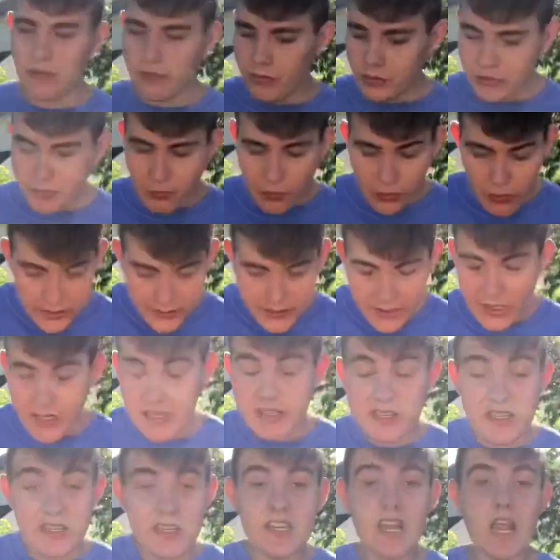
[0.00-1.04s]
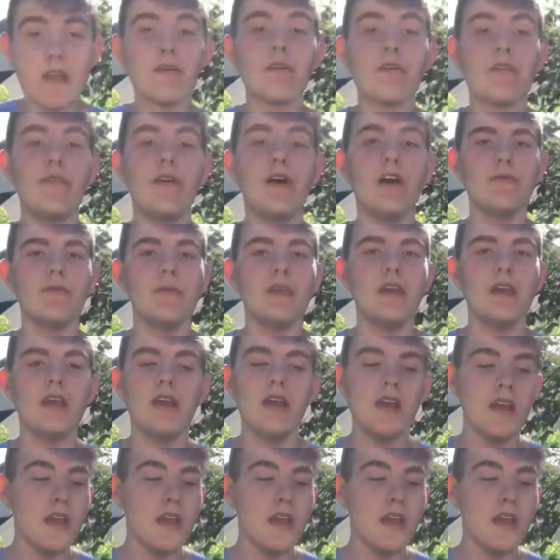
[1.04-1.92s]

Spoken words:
The Boosted board, I said, has never failed me.